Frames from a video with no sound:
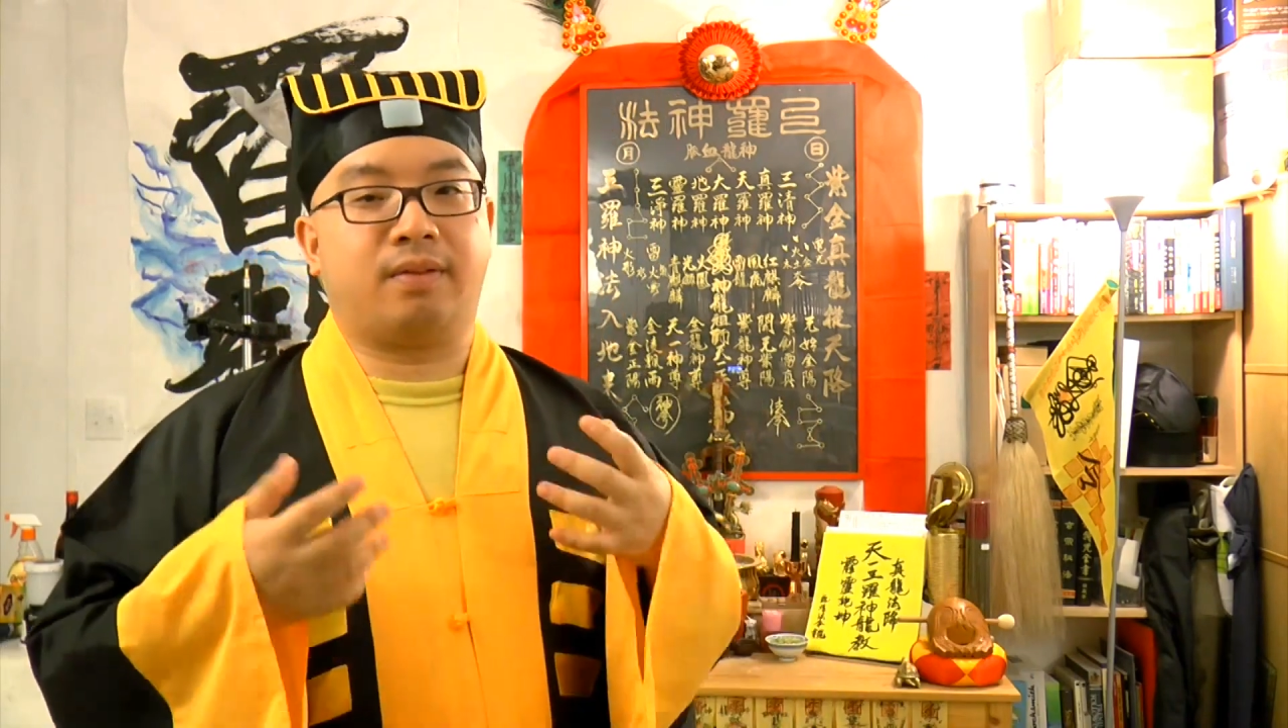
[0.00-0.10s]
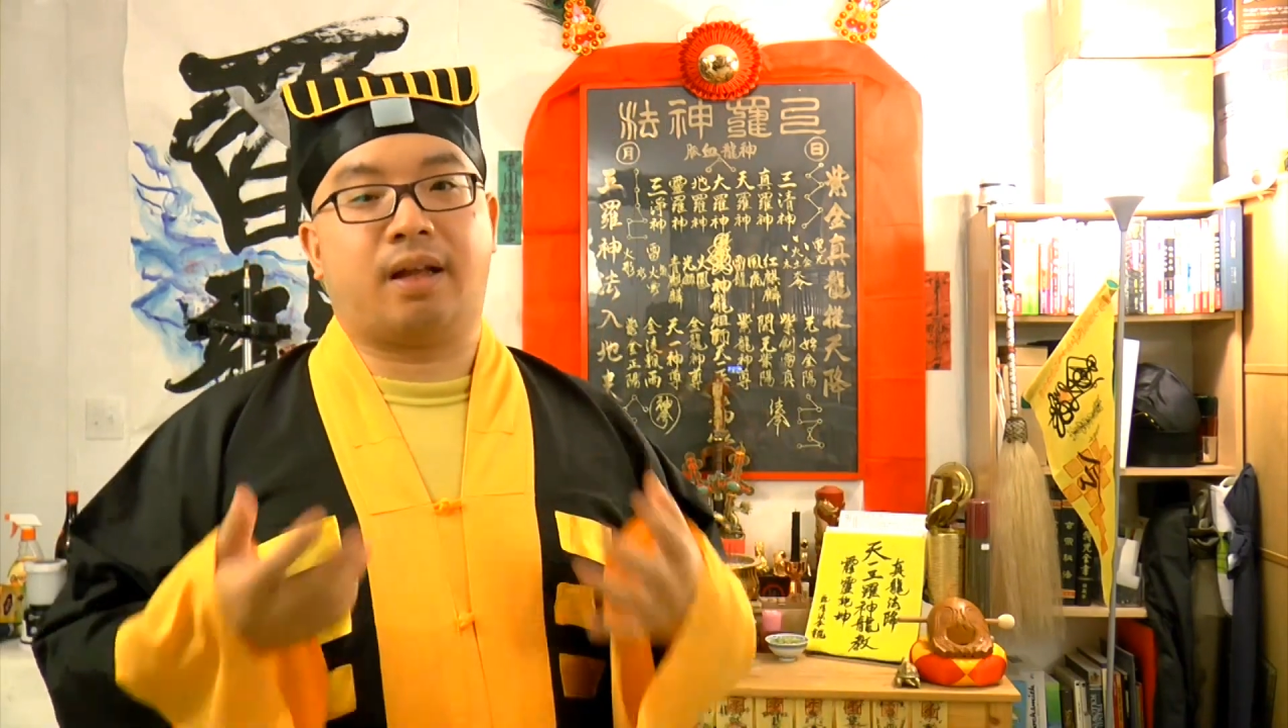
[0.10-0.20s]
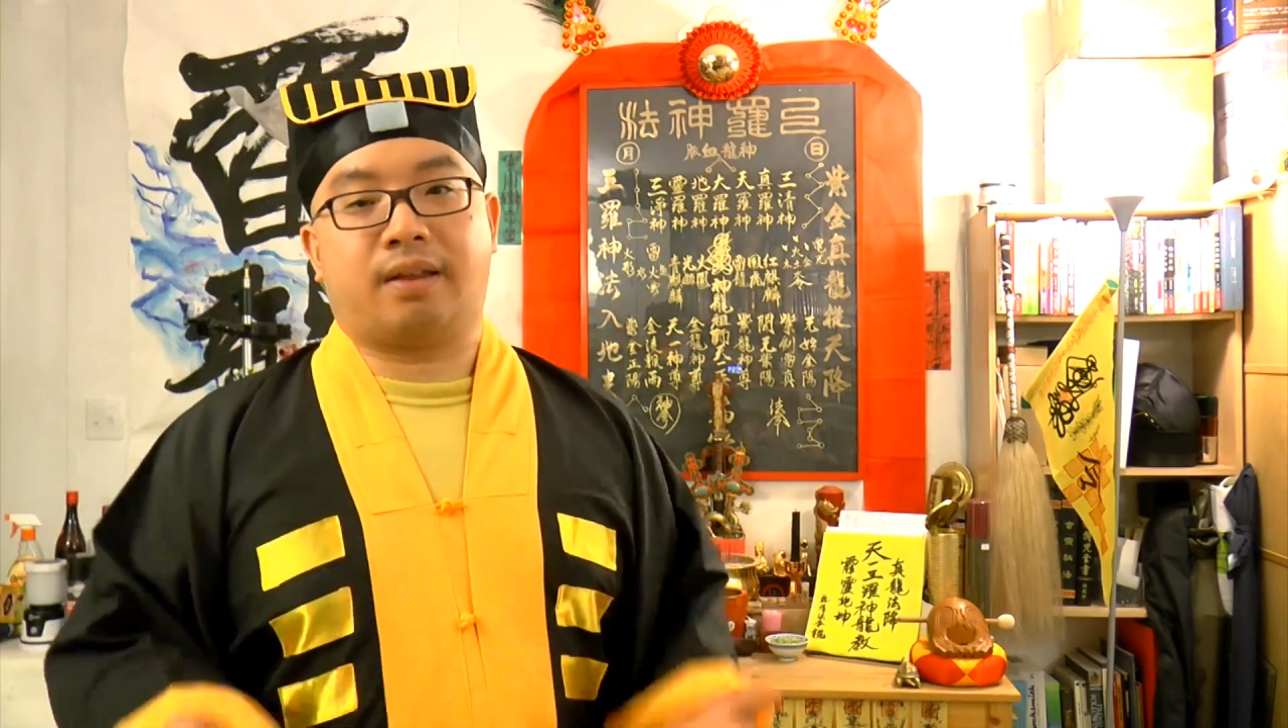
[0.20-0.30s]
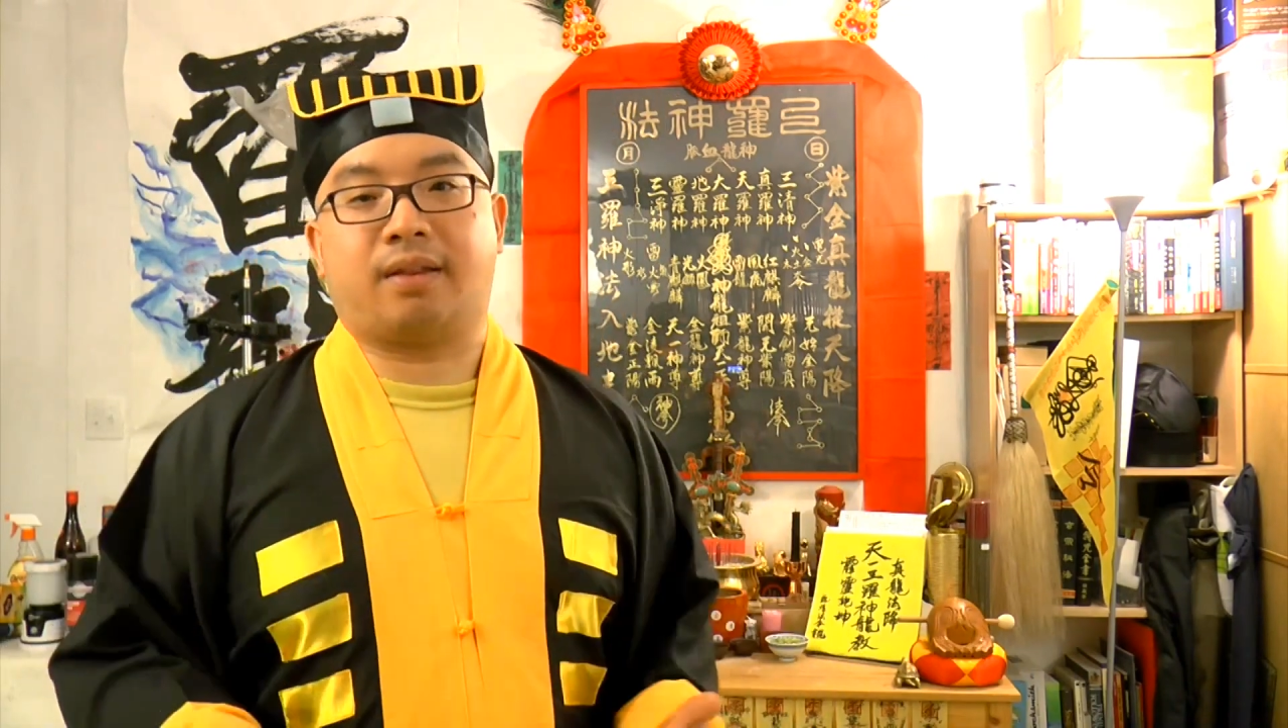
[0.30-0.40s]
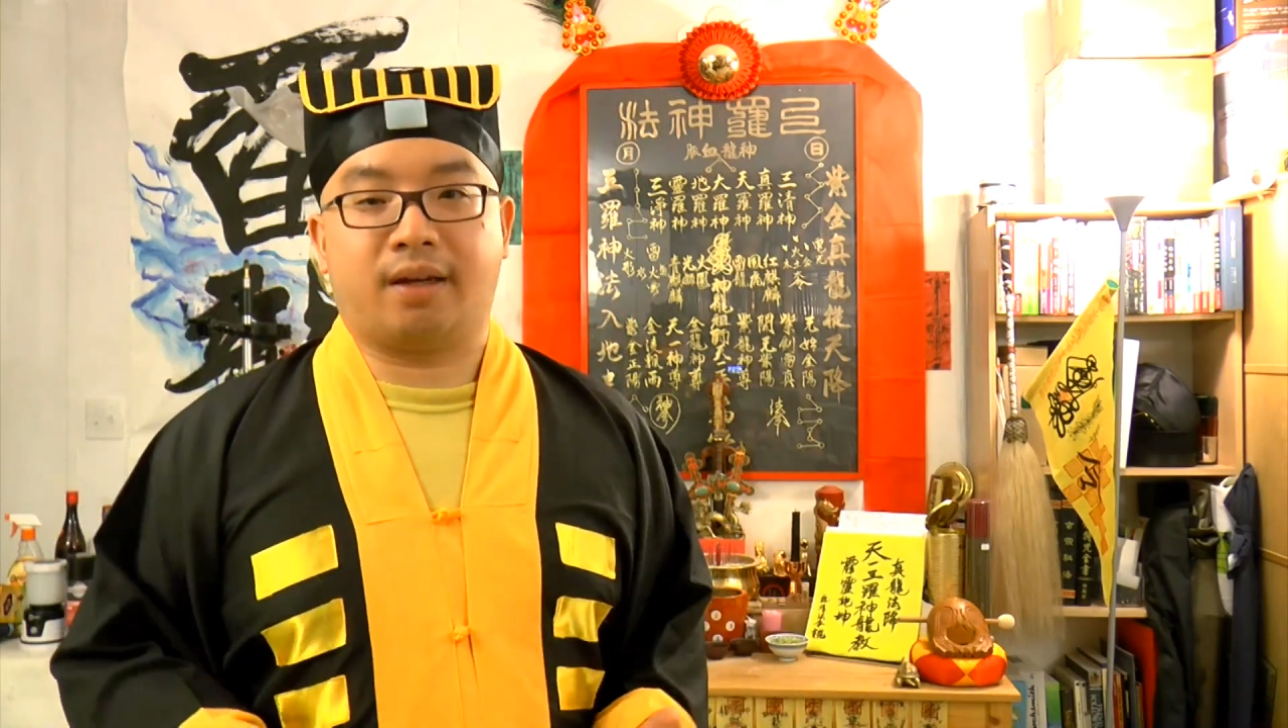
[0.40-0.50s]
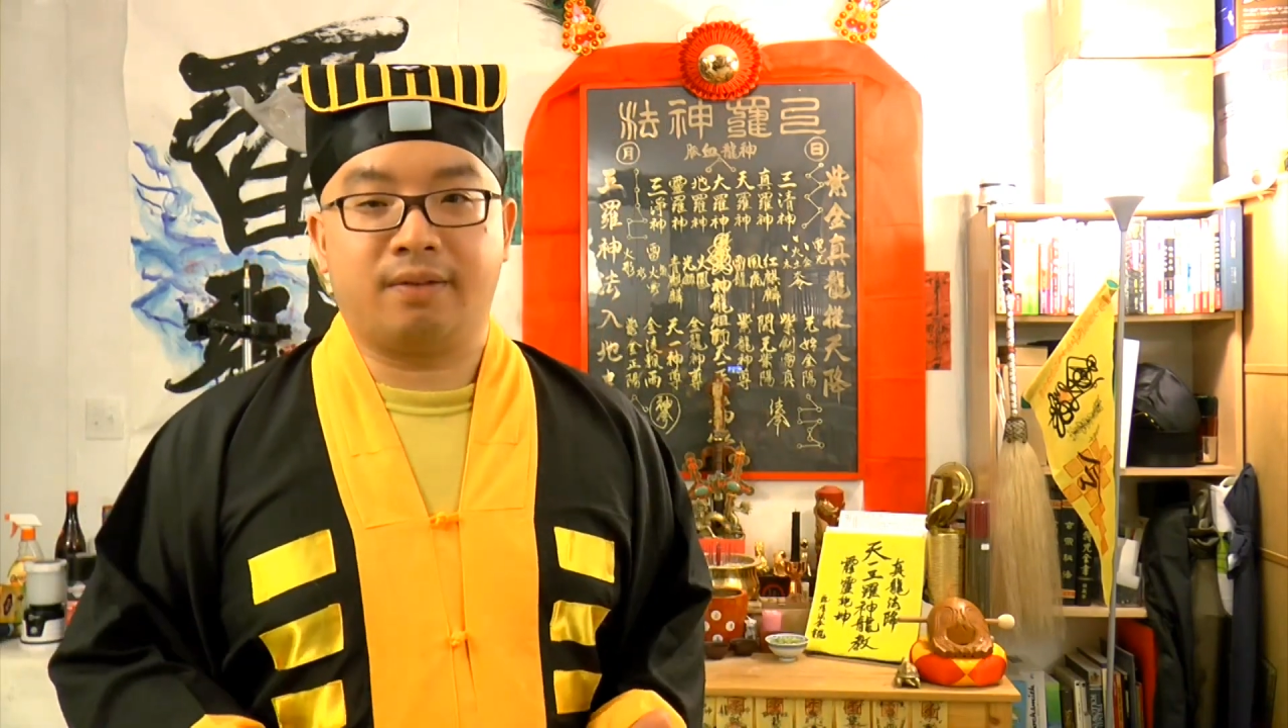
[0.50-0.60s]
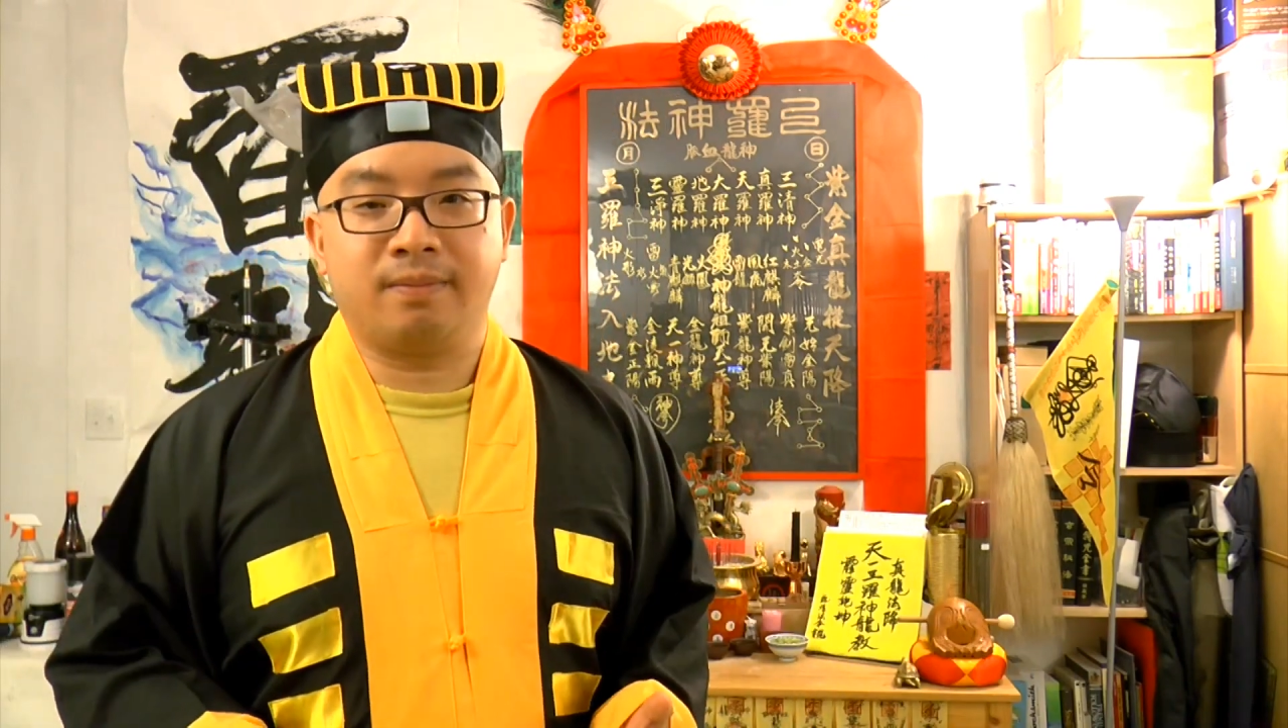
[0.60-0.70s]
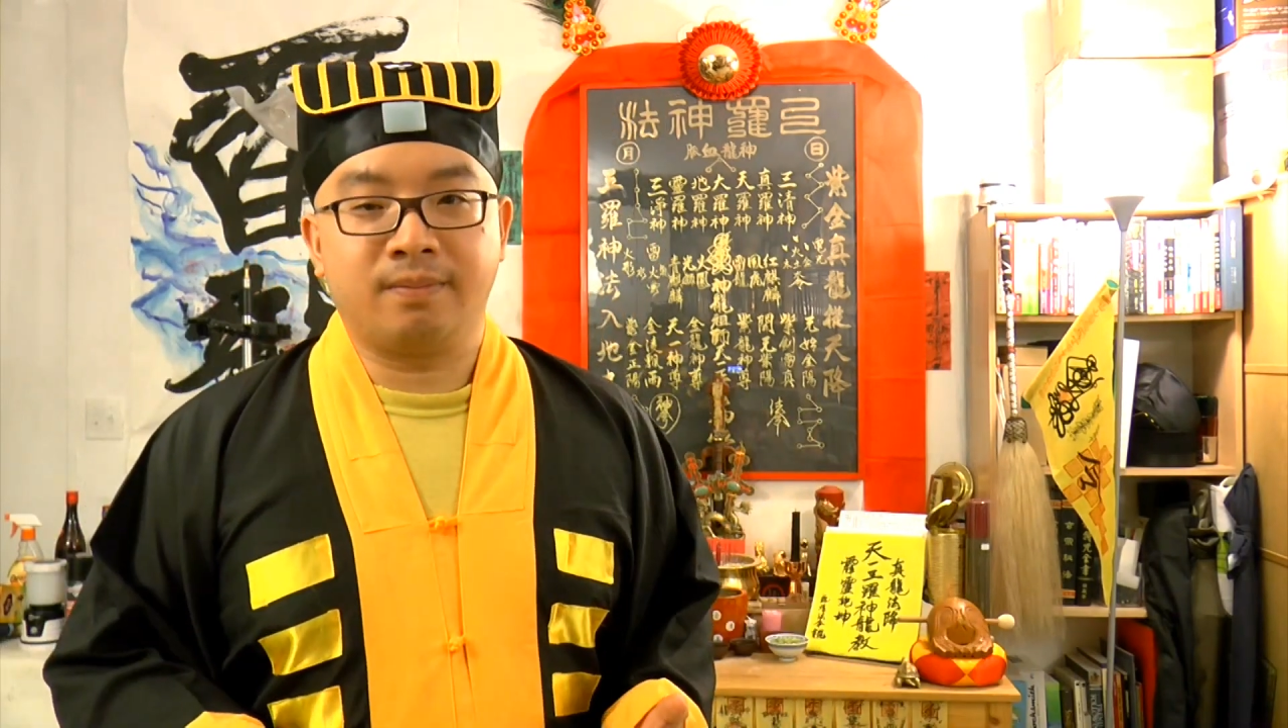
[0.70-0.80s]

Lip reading: nothing.